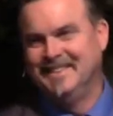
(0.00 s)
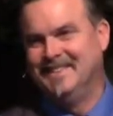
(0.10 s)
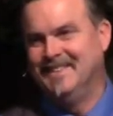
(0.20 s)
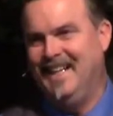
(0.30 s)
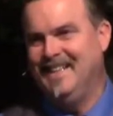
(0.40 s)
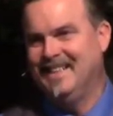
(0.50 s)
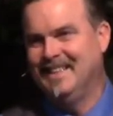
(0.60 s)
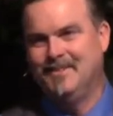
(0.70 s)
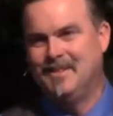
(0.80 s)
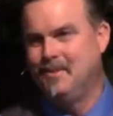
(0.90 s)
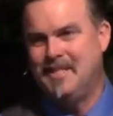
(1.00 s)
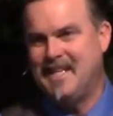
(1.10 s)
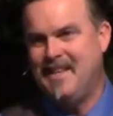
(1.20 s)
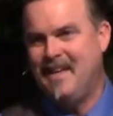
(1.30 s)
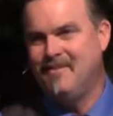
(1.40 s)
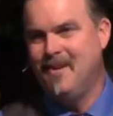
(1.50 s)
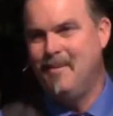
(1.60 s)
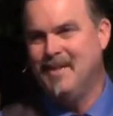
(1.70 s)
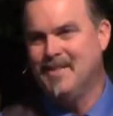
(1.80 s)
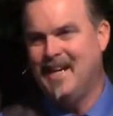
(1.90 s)
right? Do, do we say that very
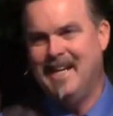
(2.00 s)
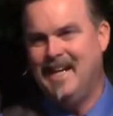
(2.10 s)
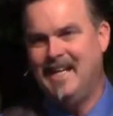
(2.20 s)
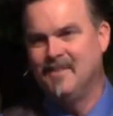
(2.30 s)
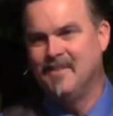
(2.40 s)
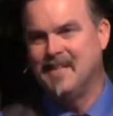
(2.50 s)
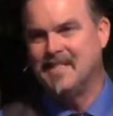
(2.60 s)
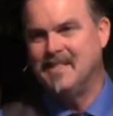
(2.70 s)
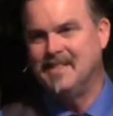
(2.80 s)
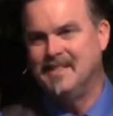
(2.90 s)
much? I, I don't think so.